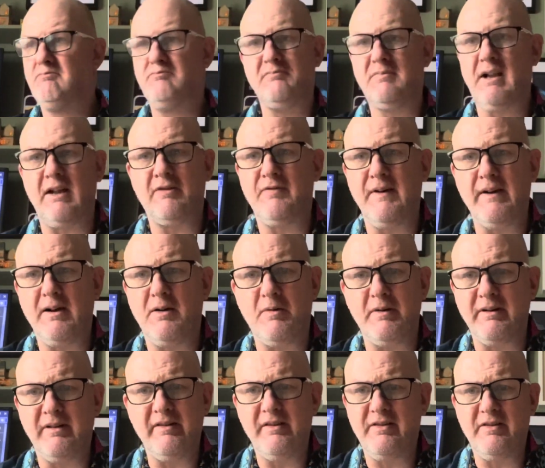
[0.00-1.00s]
last thing I
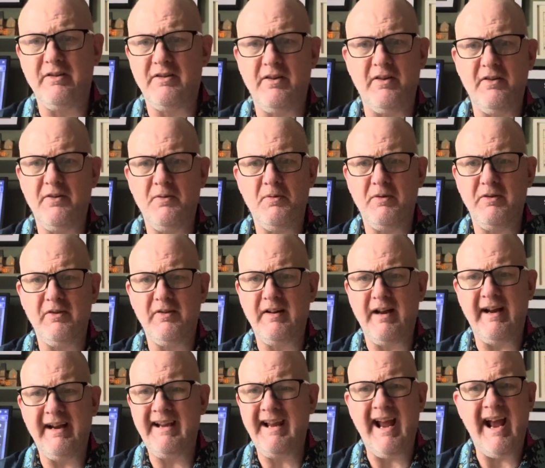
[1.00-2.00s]
wanted to do was
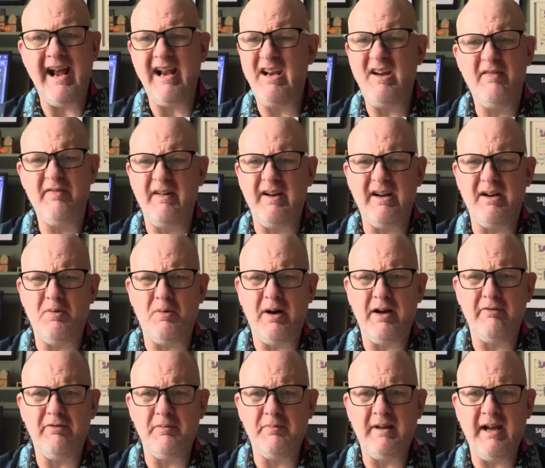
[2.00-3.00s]
take anything away
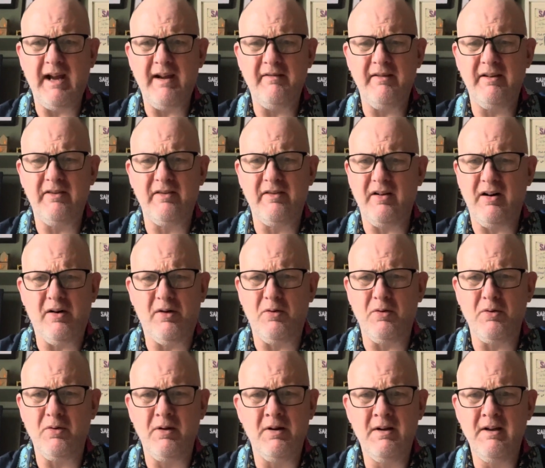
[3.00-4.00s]
from David
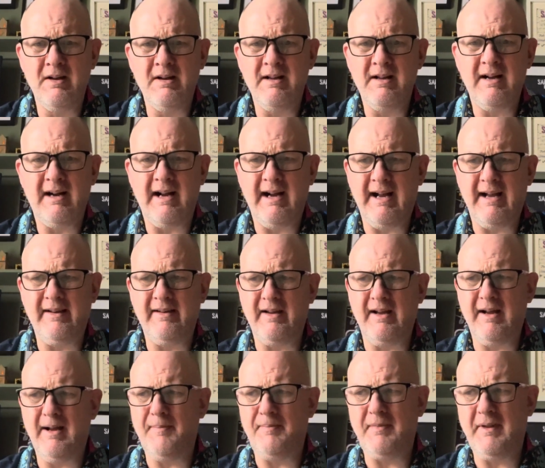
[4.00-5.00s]
Soul,
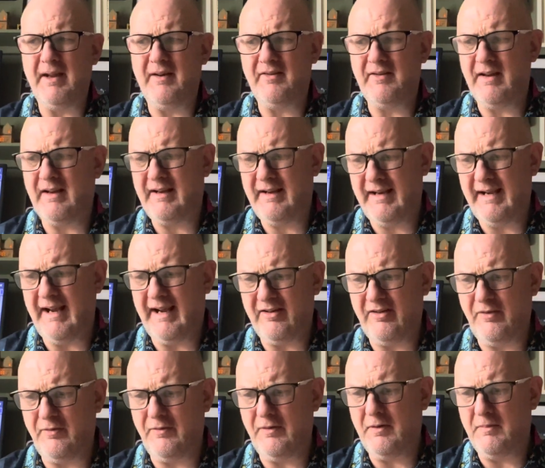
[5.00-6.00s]
and they said he asked
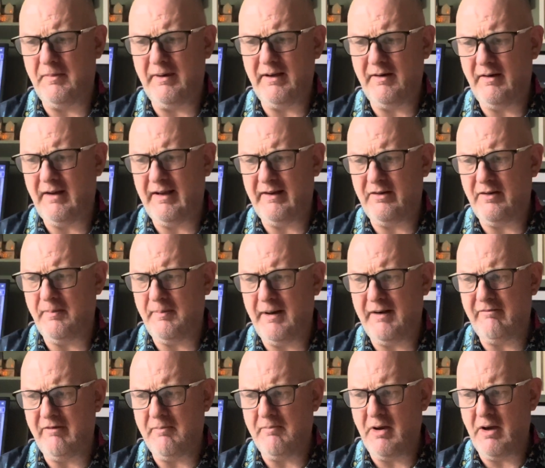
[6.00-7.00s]
for it to be
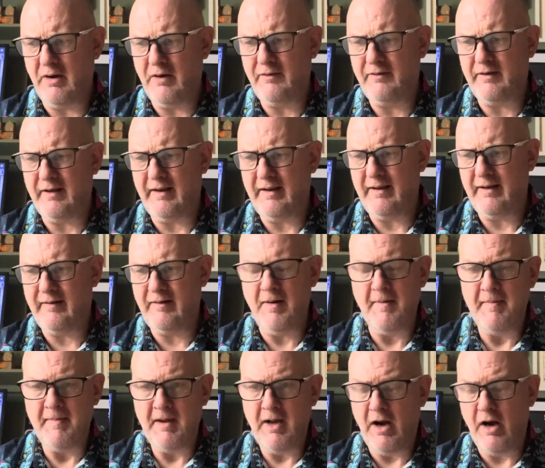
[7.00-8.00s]
removed, and
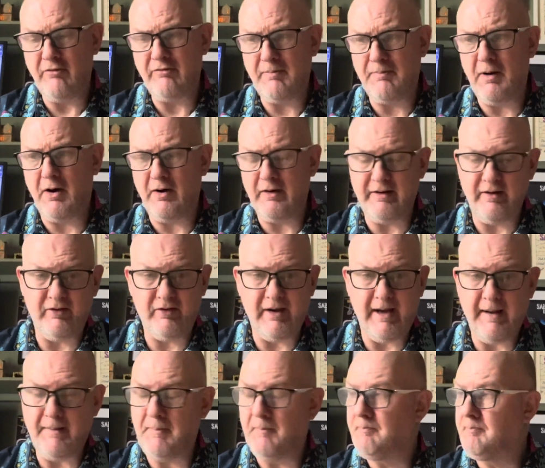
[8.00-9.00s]
I replied and
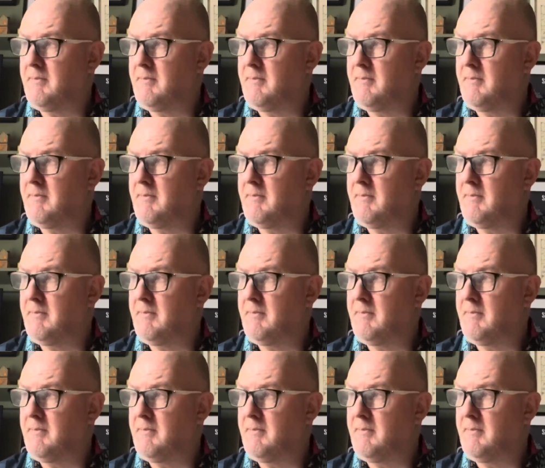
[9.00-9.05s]
said,